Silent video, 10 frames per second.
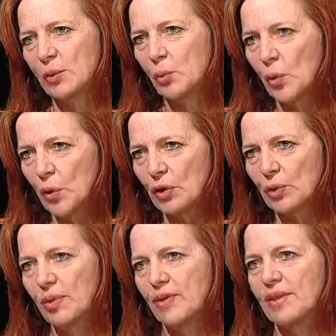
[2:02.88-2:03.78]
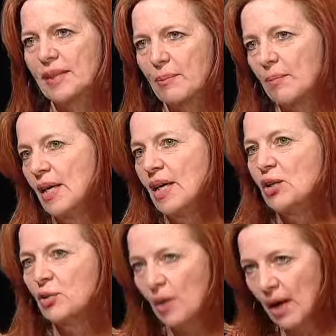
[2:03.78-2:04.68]
it's worked with some
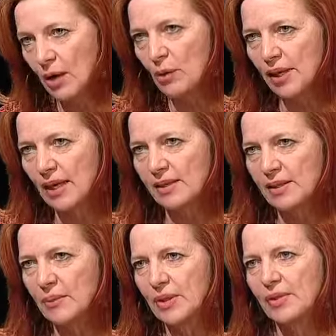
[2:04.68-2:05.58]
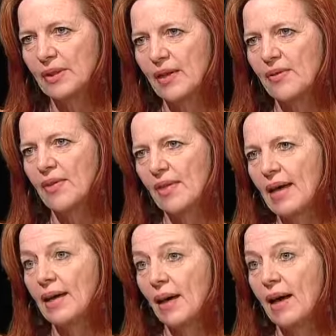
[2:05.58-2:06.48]
trial customers and that
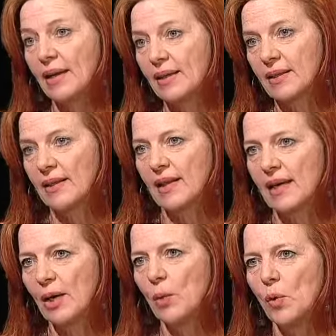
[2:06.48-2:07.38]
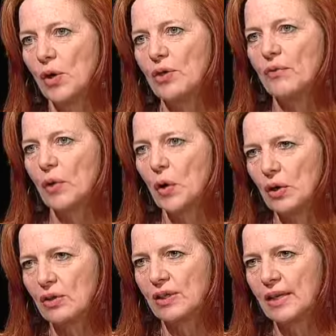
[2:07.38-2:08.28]
they like what you've
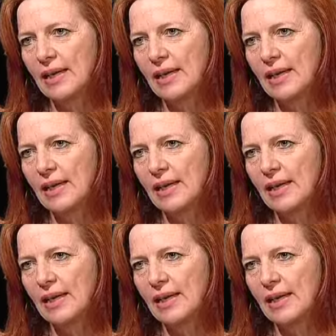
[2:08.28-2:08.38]
got.